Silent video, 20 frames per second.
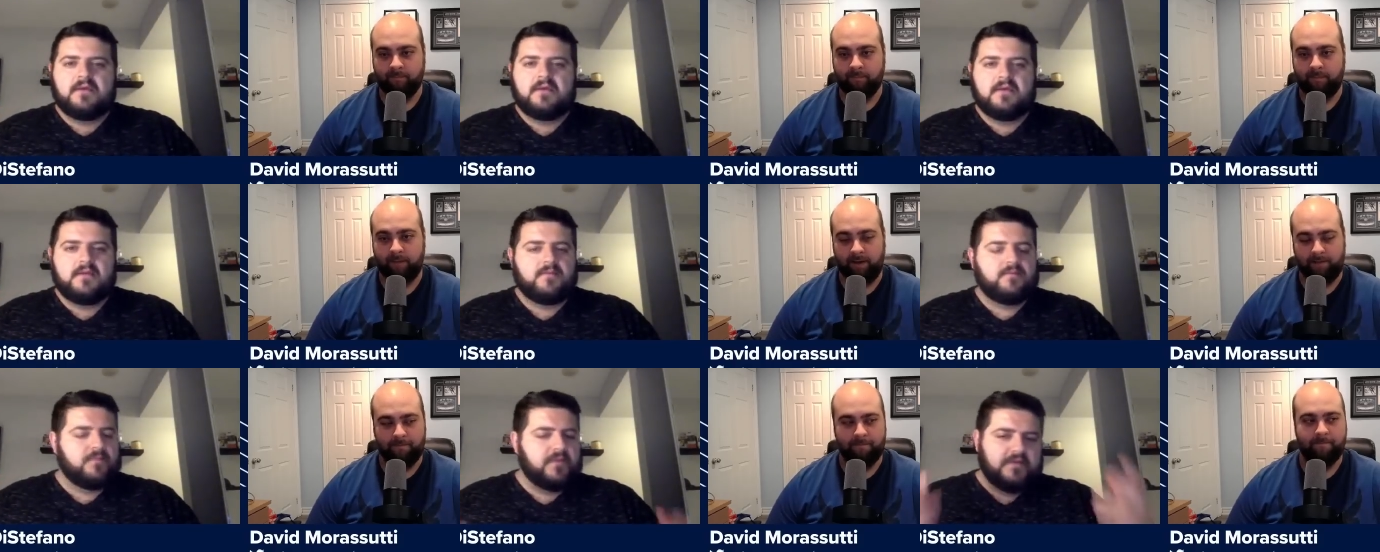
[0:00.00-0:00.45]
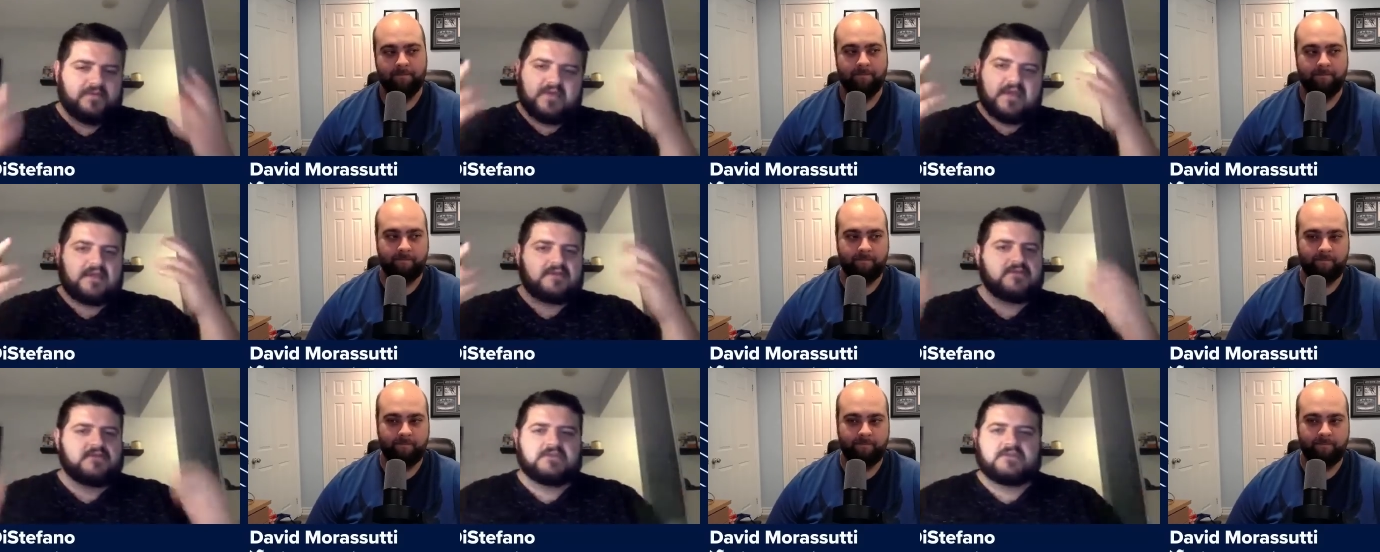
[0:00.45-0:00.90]
Speaker 1: Yeah. But
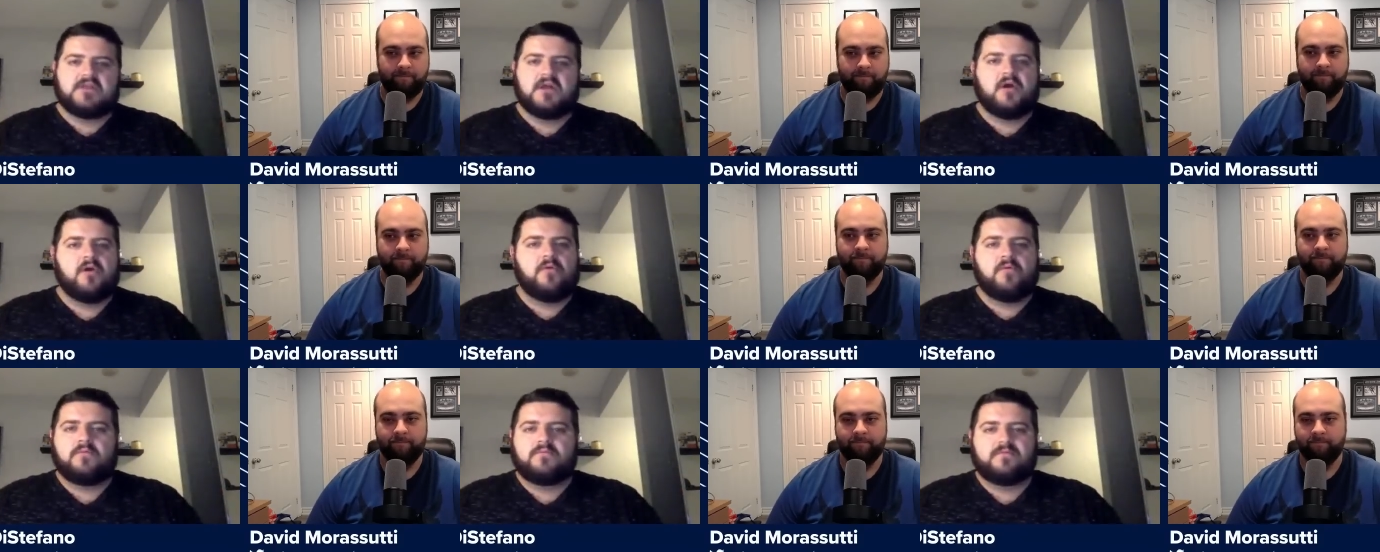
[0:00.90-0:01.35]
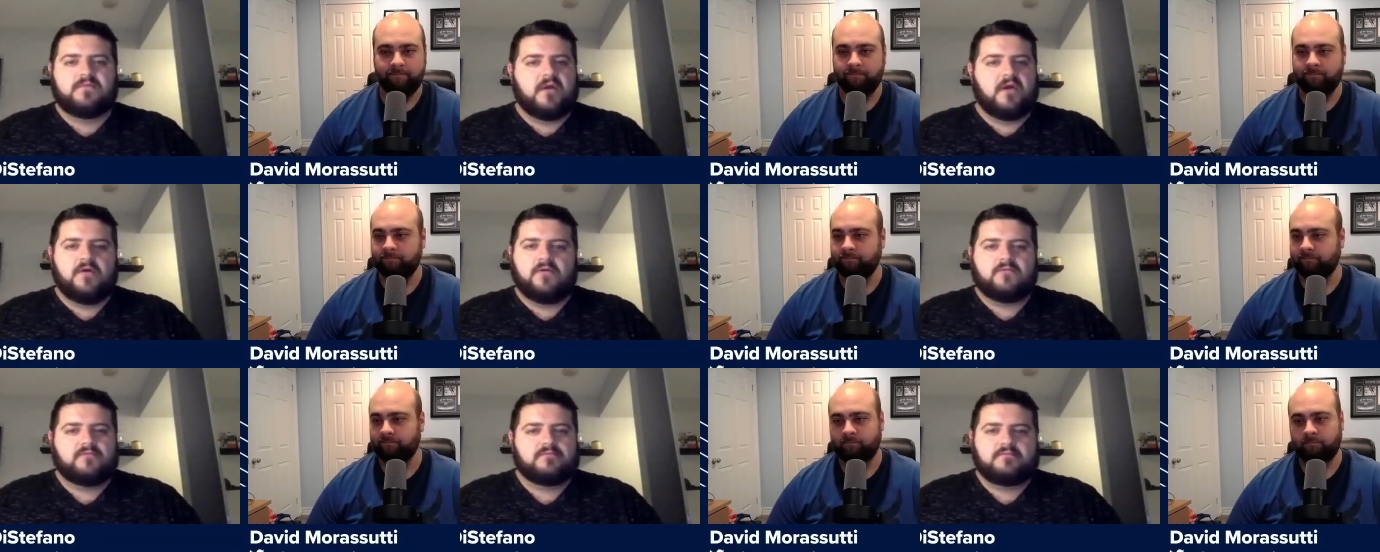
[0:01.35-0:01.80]
they just don't
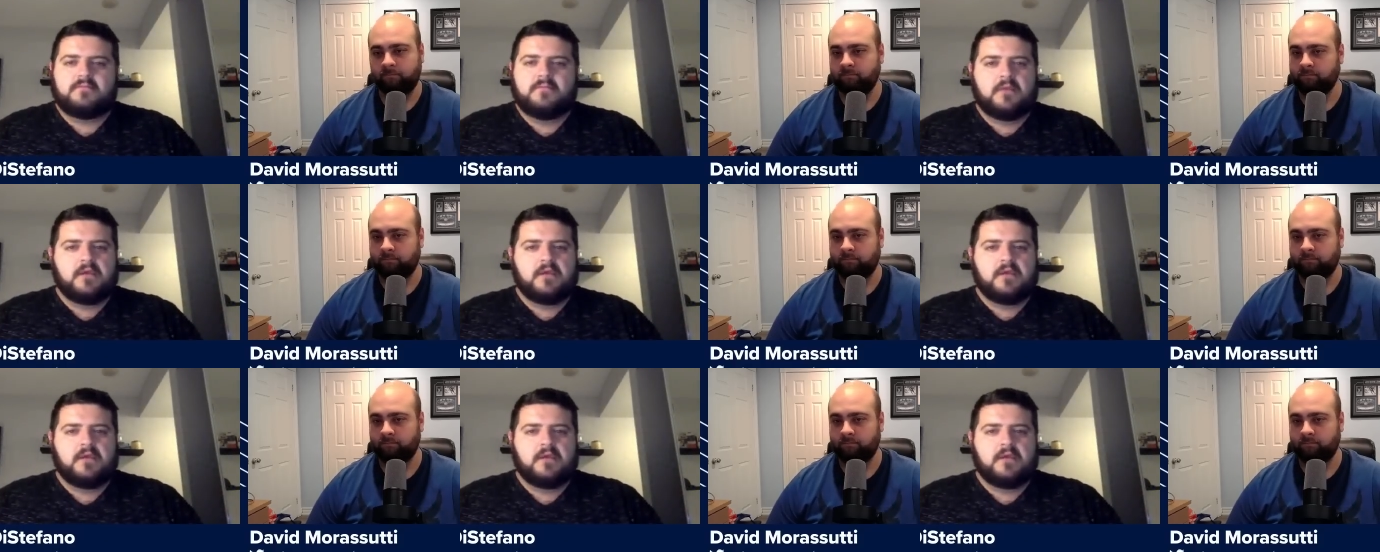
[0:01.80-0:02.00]
don't